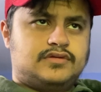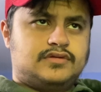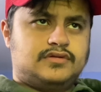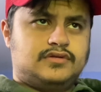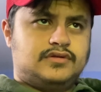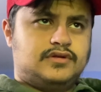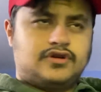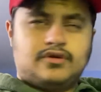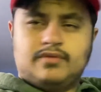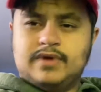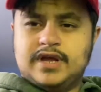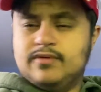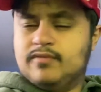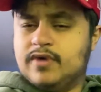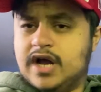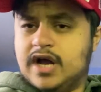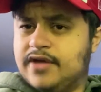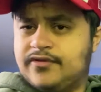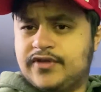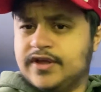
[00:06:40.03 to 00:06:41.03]
look at where you
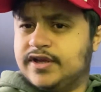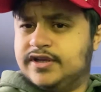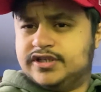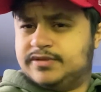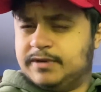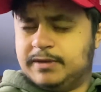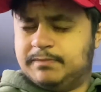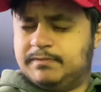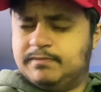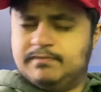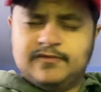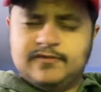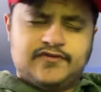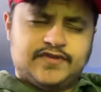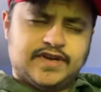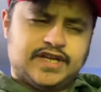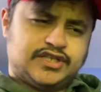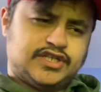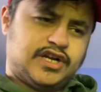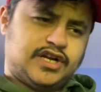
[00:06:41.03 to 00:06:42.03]
are. I think you should be
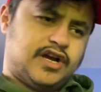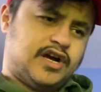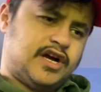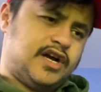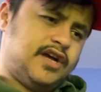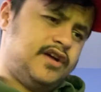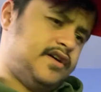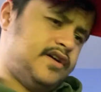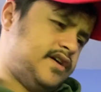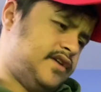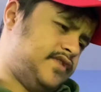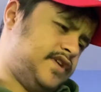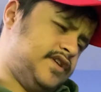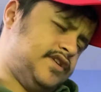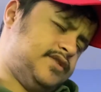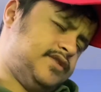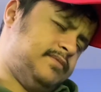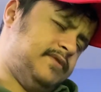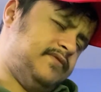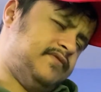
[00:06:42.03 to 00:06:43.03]
finishing higher. I think you
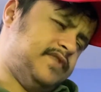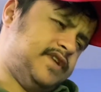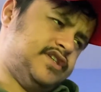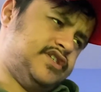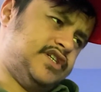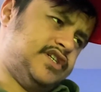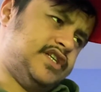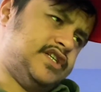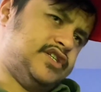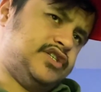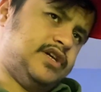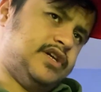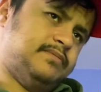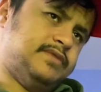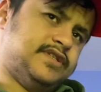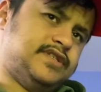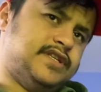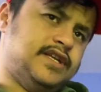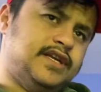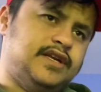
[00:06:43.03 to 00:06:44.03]
should be finishing in the
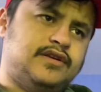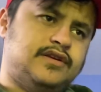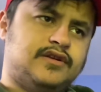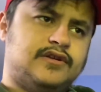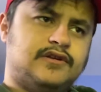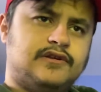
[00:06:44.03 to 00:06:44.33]
Champions League.